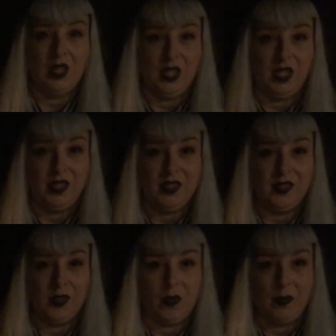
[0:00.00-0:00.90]
he
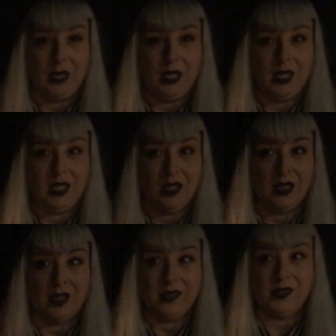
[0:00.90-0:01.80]
saw me,
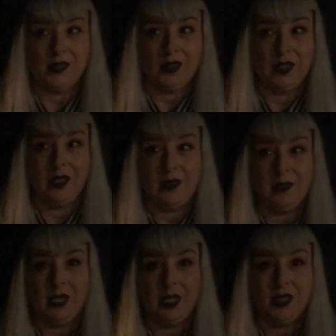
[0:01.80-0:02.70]
I saw
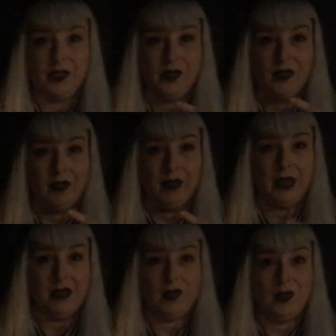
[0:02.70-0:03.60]
him, he turned
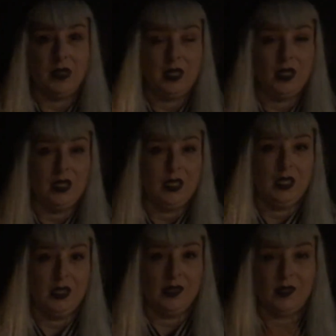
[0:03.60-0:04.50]
around
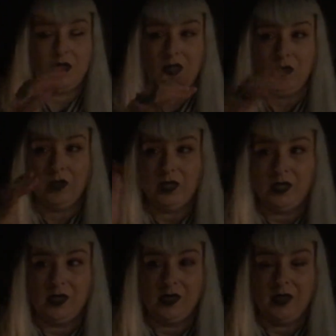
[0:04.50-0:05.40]
and started going
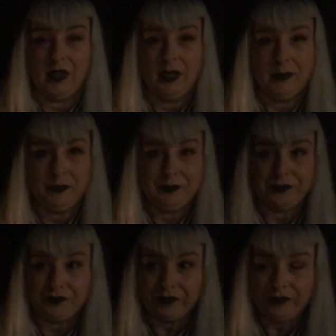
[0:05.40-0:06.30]
to the side.
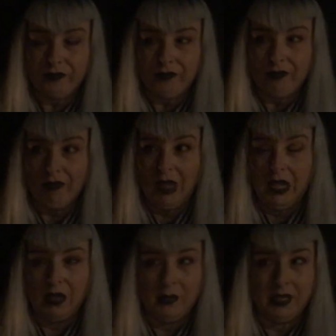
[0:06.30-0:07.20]

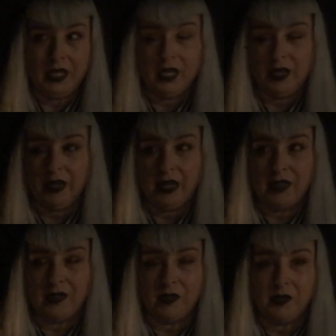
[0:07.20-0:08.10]
And I'm like,
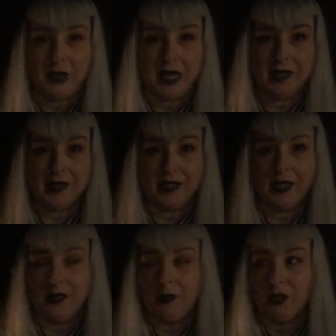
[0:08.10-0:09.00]
as I was passing
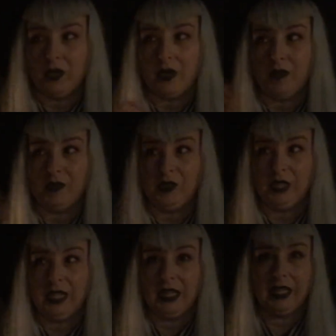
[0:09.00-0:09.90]
him, you know, I was
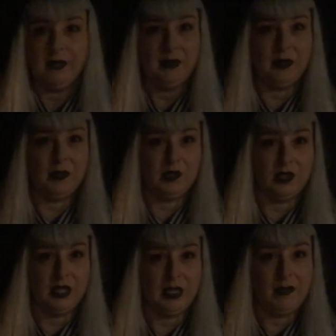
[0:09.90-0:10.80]
looking at him, he was
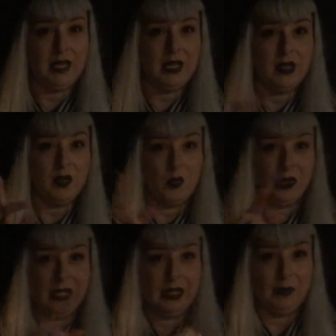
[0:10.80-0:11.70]
looking at me.
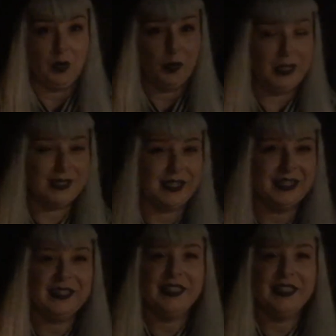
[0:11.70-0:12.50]
We had a moment,